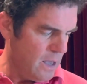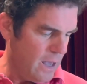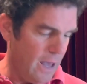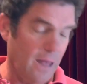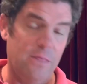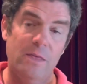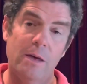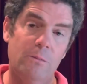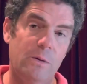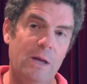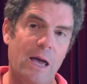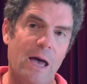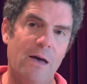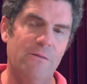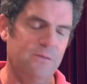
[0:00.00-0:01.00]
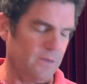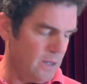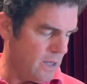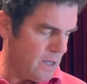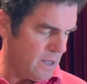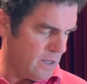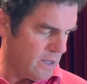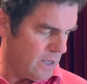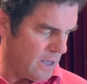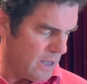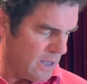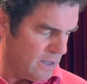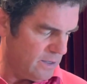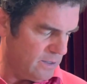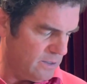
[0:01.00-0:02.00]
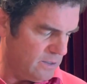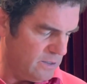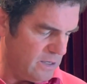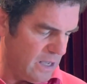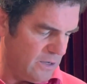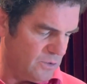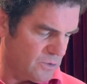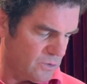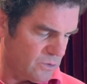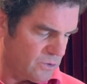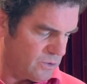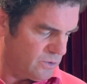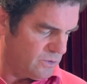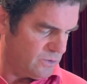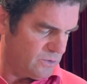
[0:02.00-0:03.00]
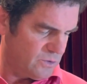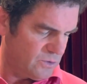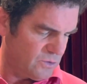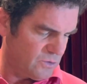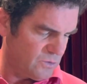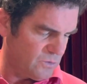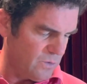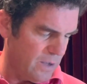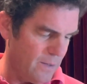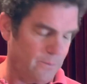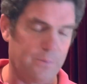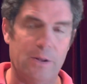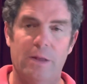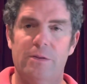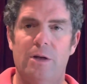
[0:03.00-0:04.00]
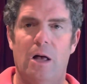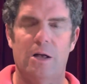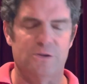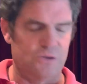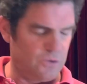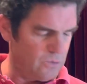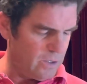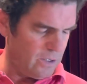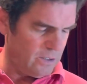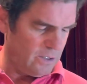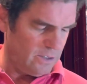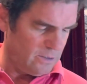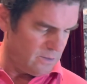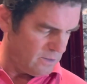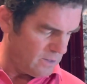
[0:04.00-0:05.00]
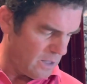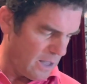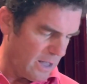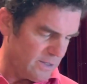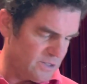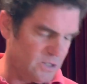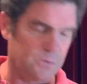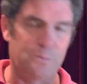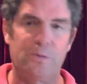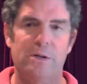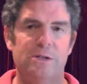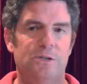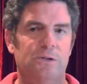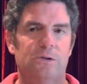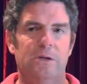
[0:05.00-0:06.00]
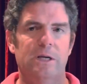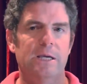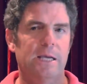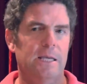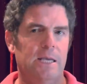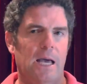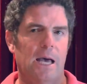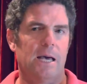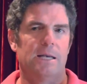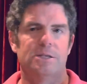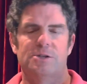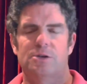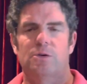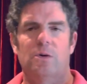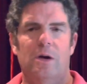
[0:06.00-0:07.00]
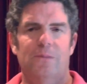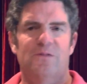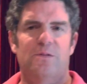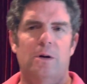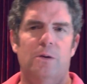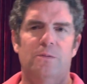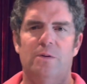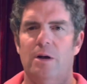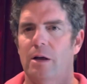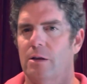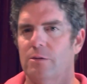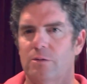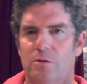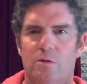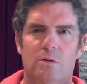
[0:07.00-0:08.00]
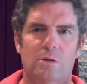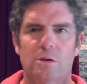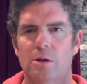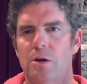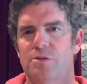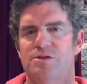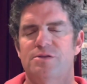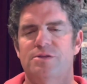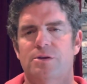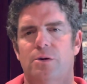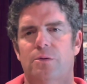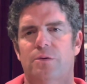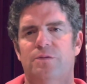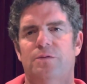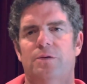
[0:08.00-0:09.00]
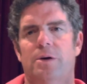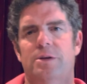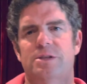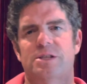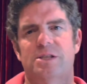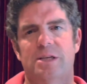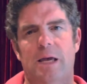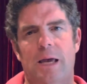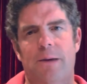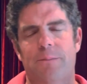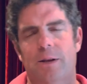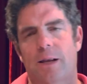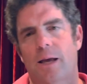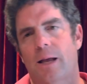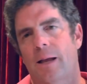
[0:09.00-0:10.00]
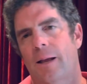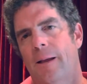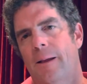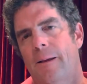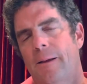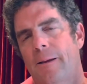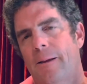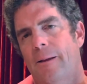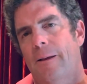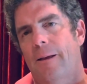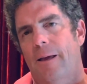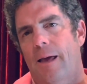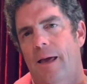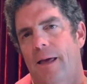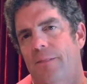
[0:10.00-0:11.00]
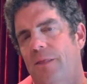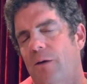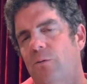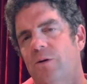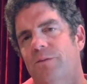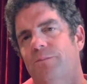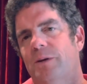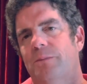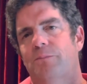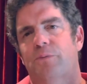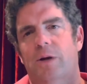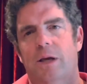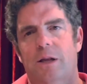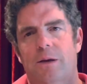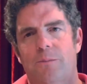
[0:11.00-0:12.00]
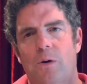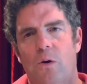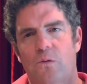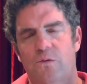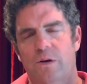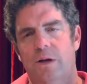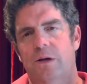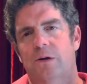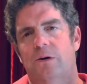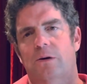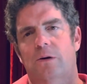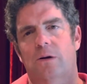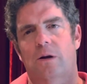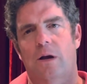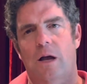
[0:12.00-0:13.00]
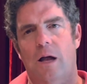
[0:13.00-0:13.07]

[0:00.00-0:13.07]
And then we have the Nature Strip, the Australian sprinter. He has great profile, loads of turn of foot, stamina. And they wouldn't be bringing him over here